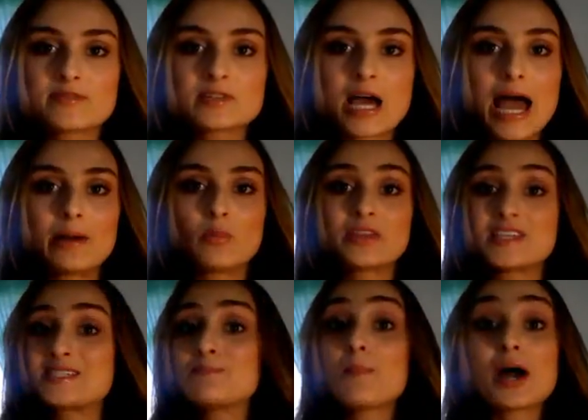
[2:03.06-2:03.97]
of time with
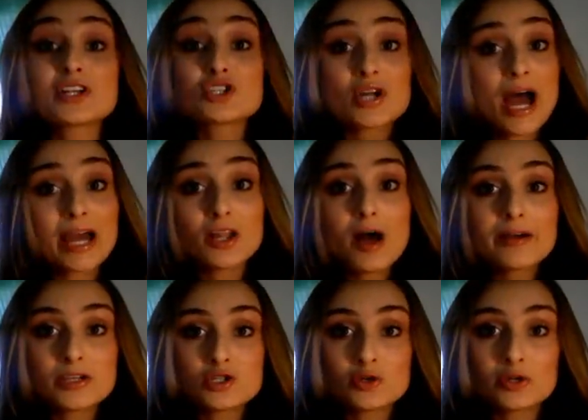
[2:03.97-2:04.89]
as much
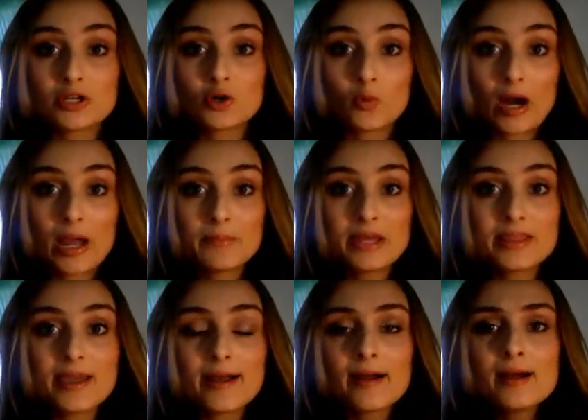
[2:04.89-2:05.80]
dialogue as you can cram in
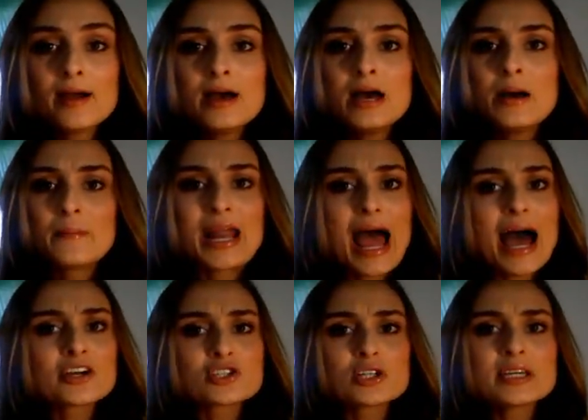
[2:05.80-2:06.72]
there, but
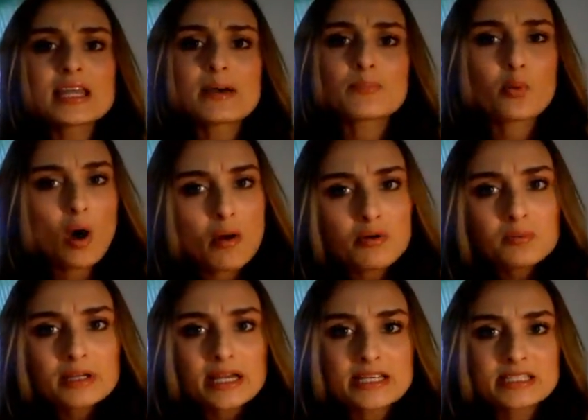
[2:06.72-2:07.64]
actually that
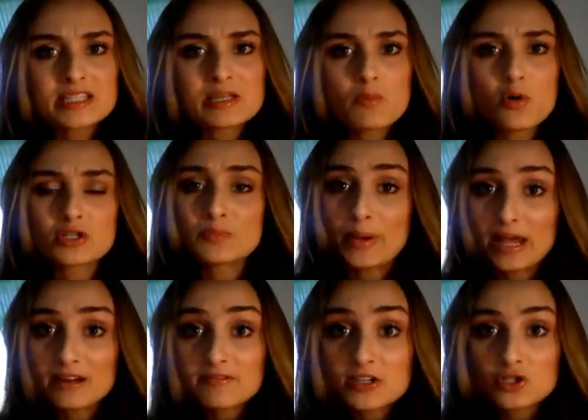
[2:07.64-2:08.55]
probably isn't the most
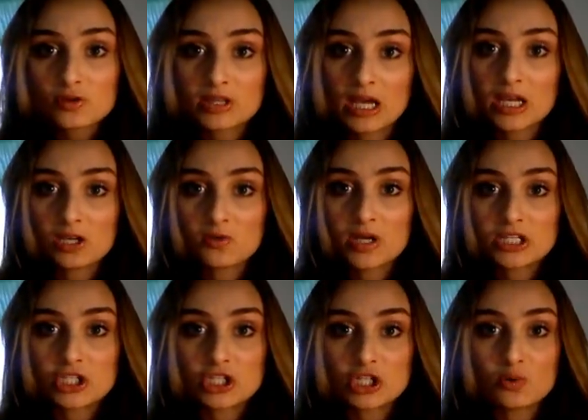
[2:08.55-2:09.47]
beneficial thing you
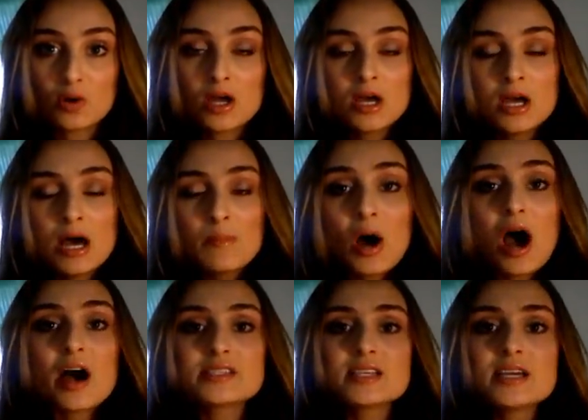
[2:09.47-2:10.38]
can do.
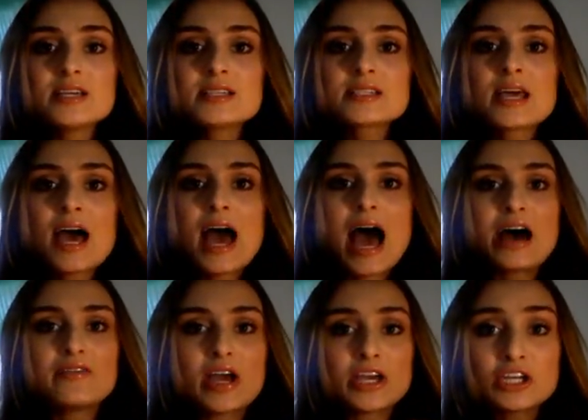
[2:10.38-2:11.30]
Pauses
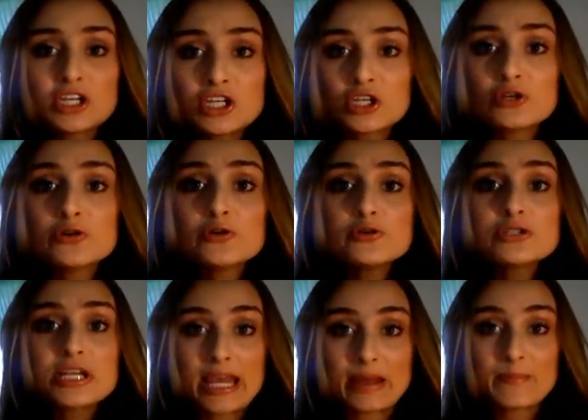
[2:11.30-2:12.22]
have a
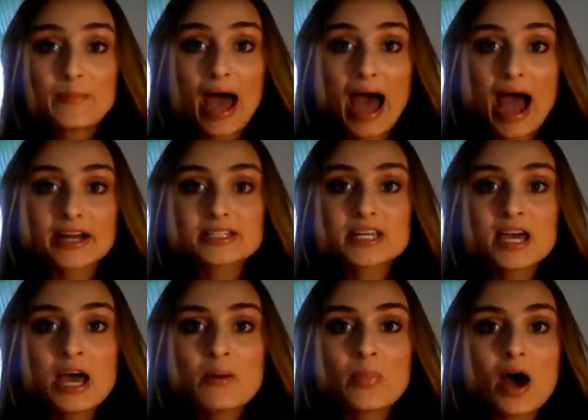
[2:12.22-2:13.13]
huge impact.
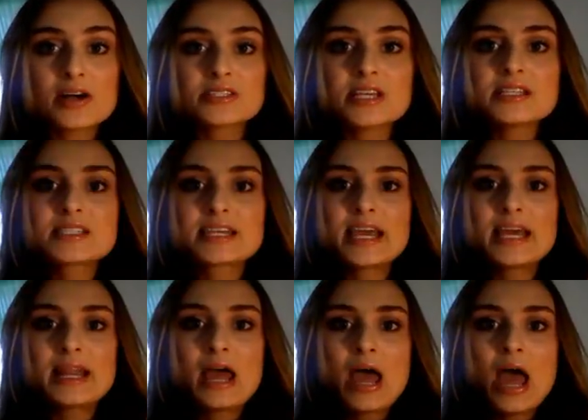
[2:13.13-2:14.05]
Pauses can